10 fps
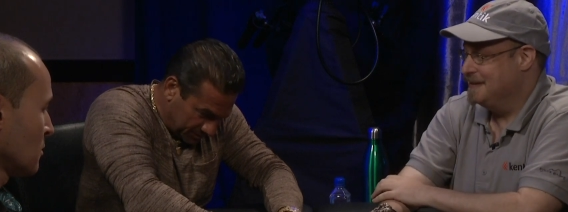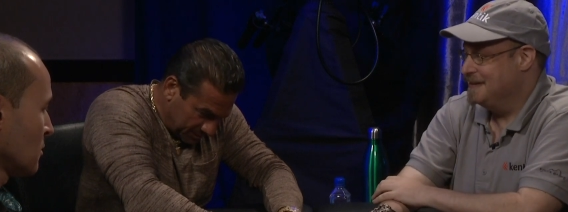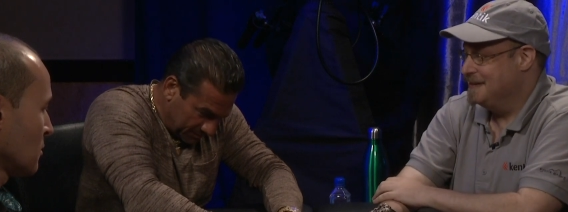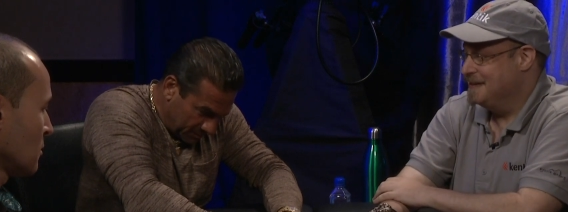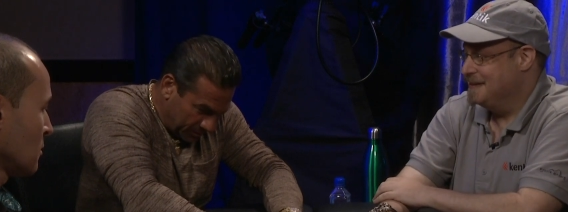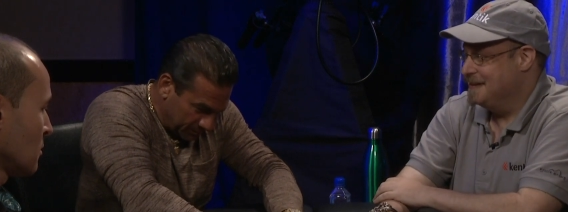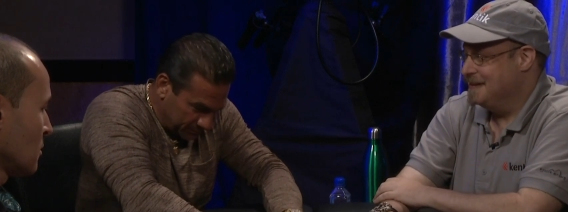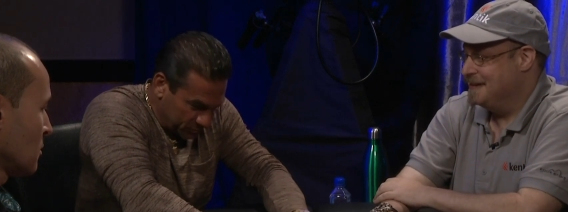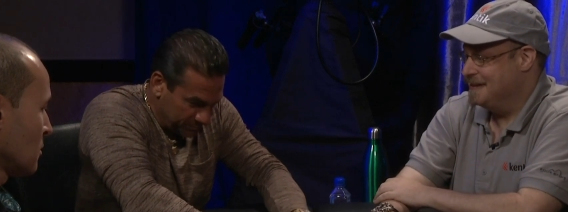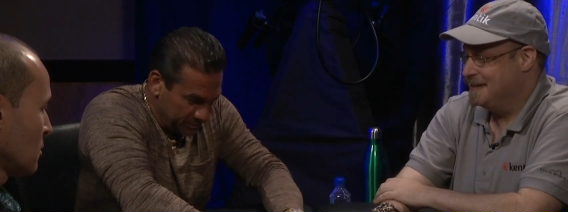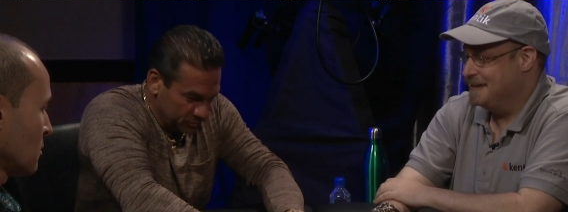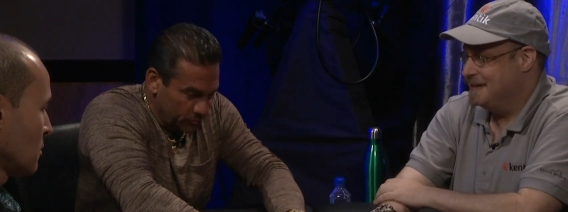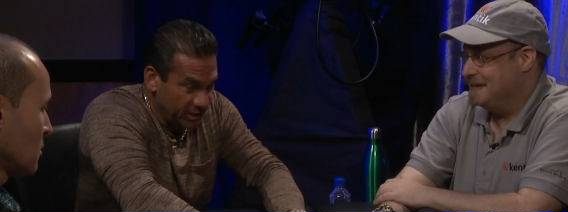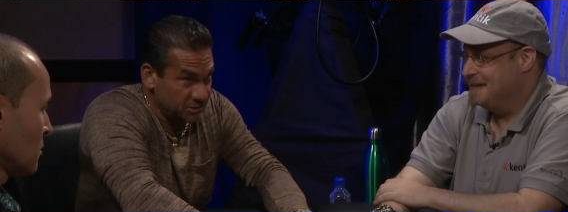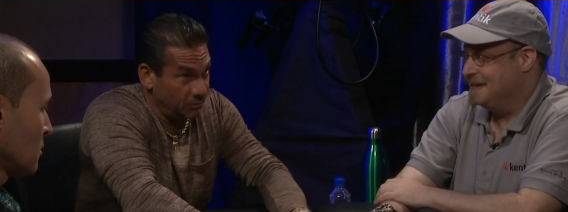Speaker 1: the same card I peeled
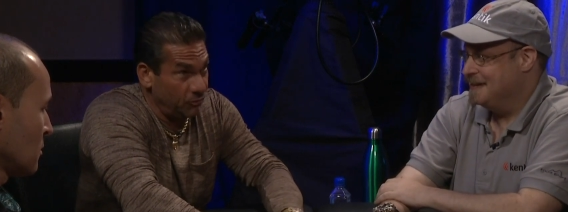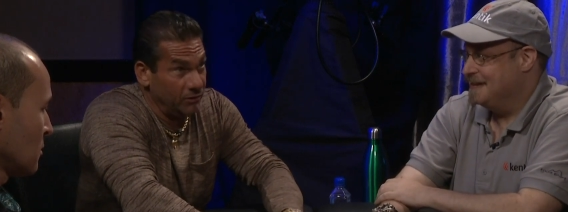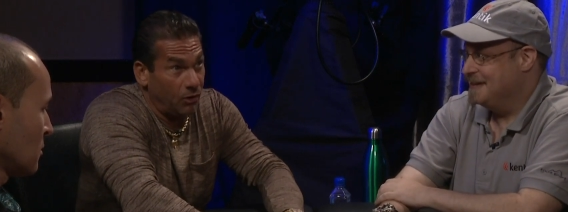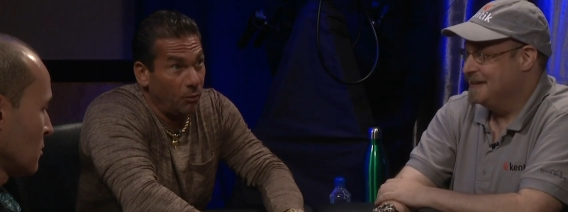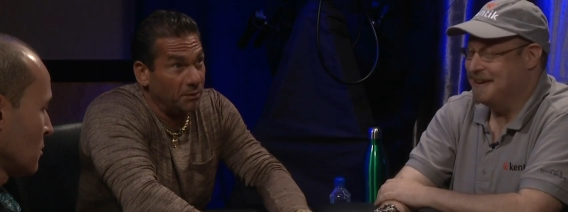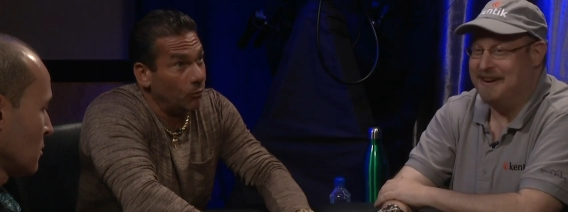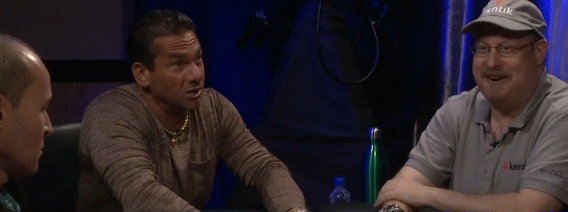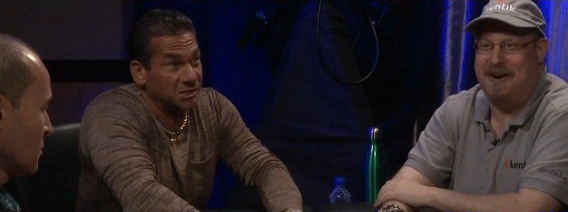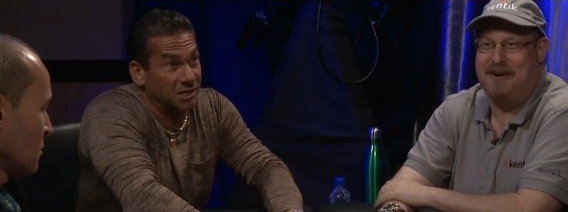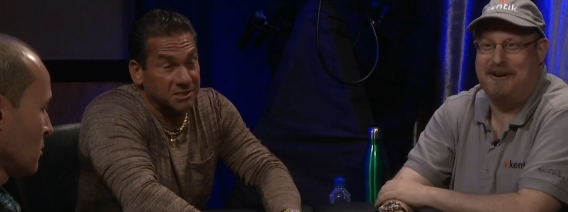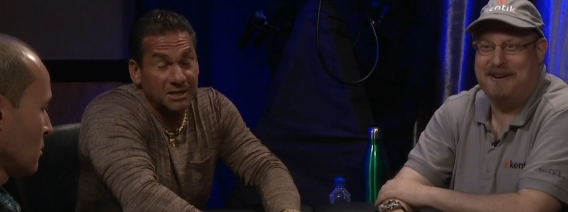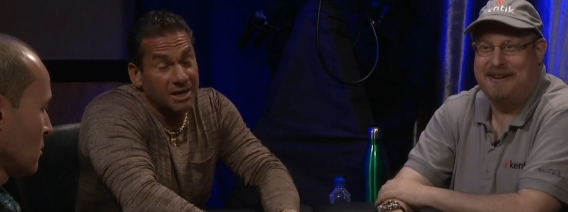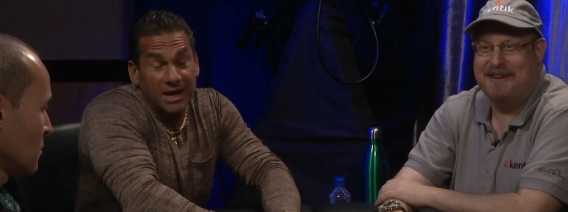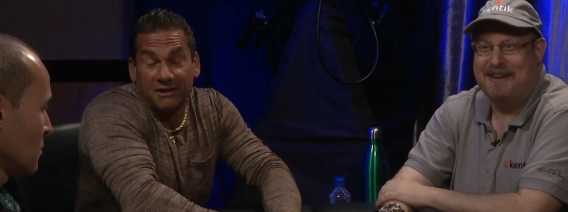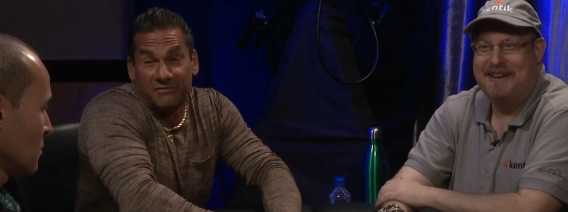twice. Oh, well, I hope it was. Oh.
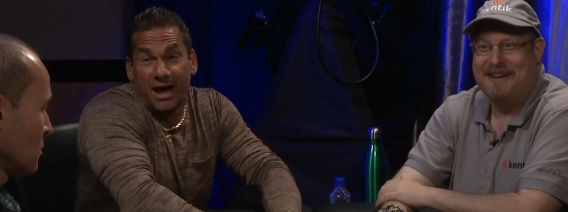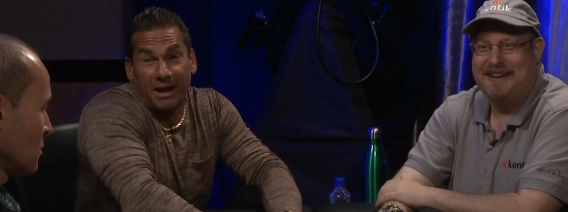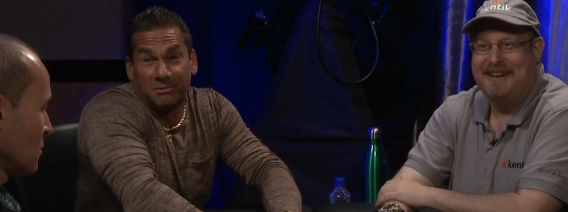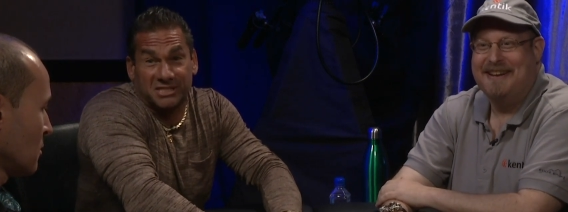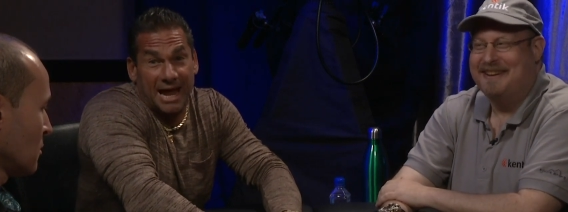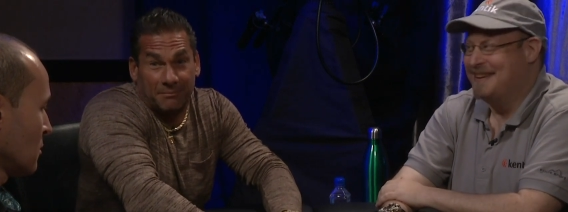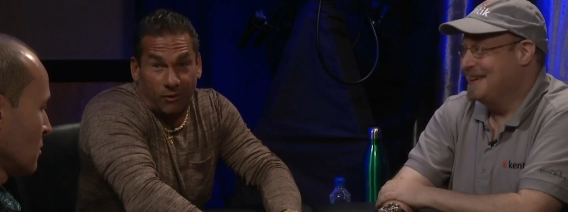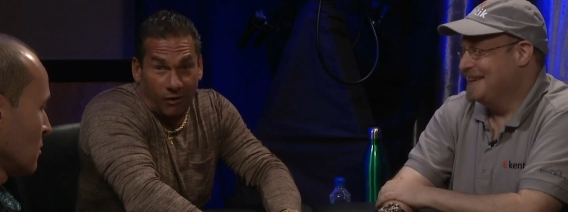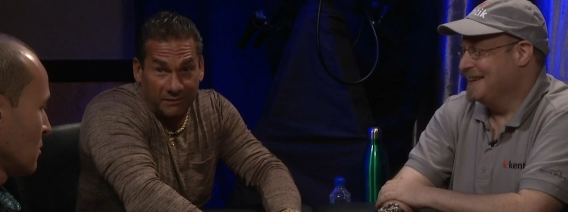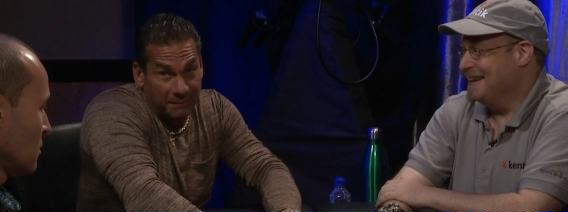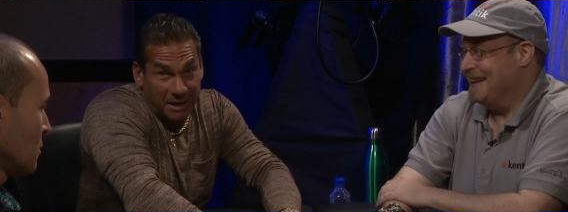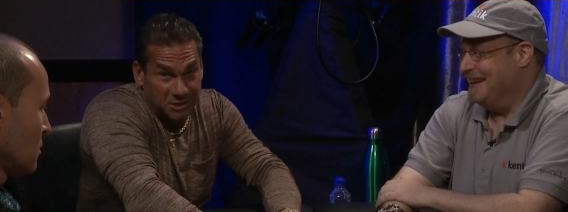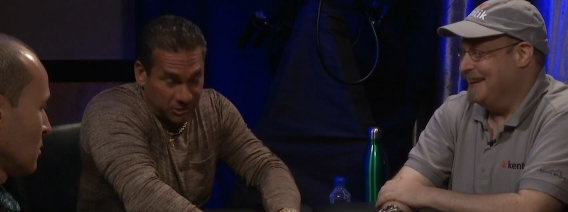If not, I'm snap calling. I'm not